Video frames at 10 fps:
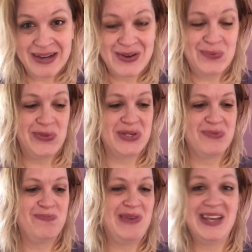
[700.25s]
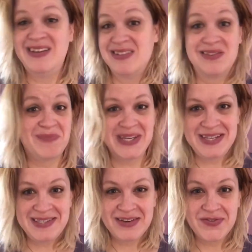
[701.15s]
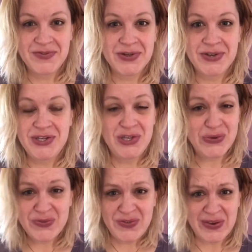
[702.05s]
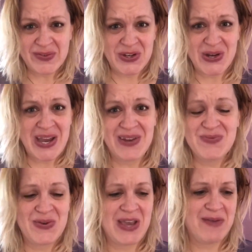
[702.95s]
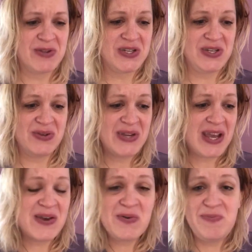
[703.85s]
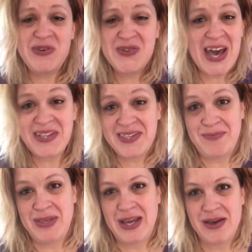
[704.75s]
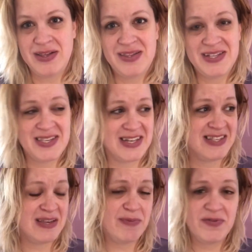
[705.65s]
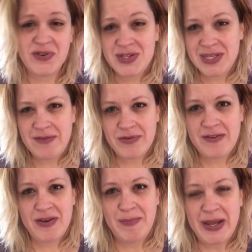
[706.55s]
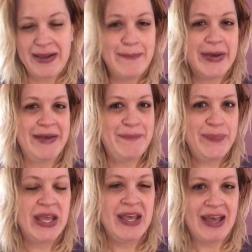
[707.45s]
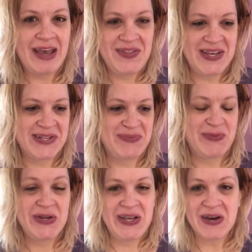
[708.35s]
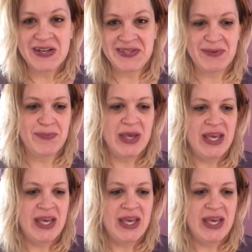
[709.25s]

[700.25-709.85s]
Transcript: I hope this made it a little bit easier for you if you've ever tried it and were able to do it. I hope you got something out of this. Like I said before, it's not for everybody, but I think it's pretty awesome.